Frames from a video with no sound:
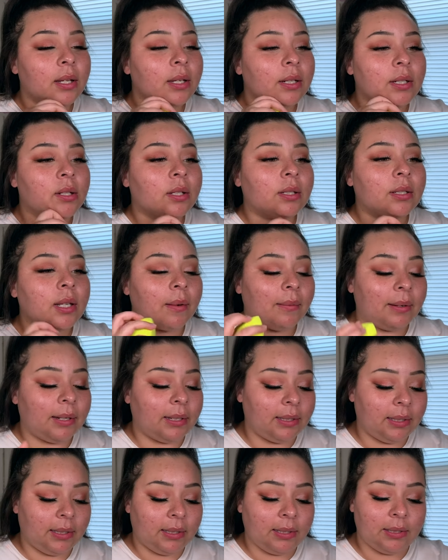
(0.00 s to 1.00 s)
just that way
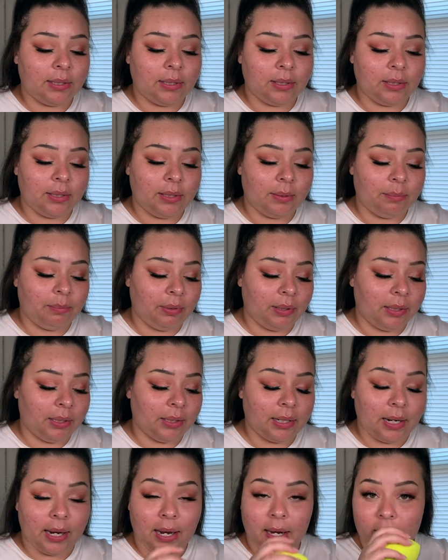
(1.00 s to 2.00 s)
it's easier to
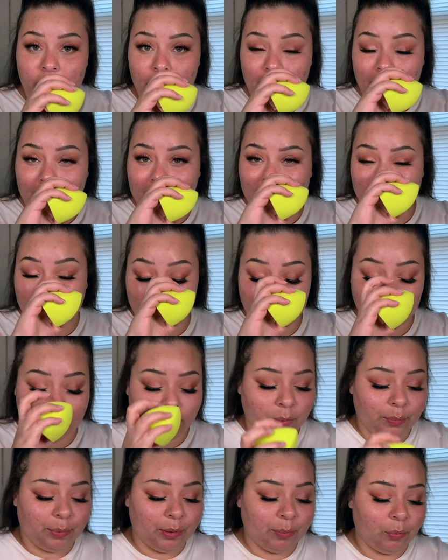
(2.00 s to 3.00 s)
blend out. Like it adds a
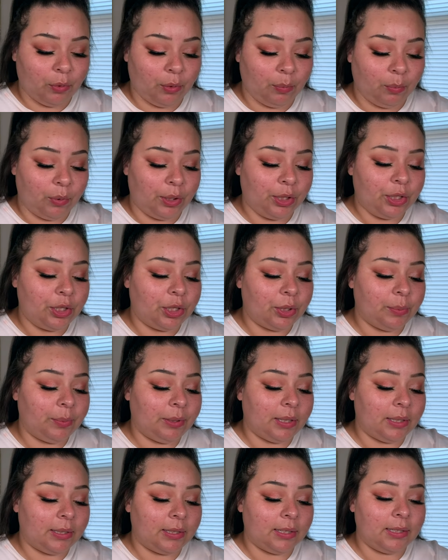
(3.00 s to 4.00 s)
little bit more moisture
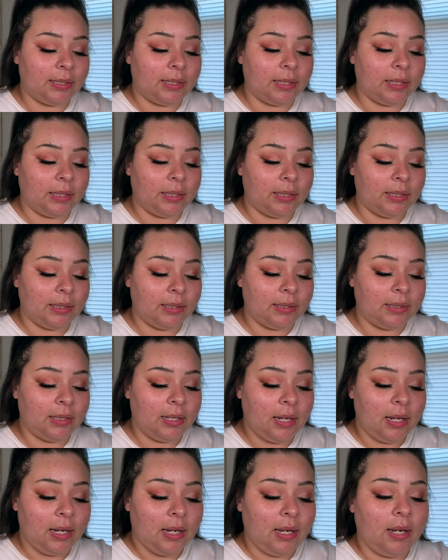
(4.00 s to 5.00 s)
because this is
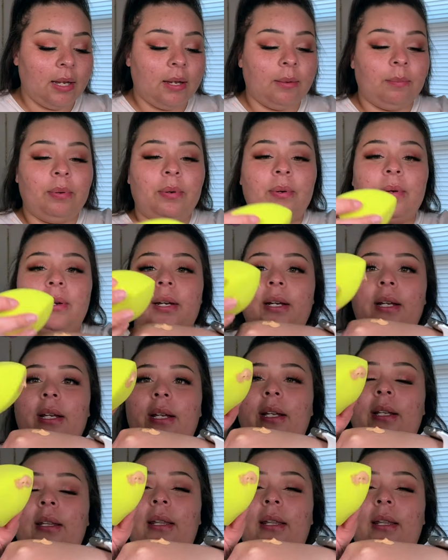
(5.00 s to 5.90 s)
a pretty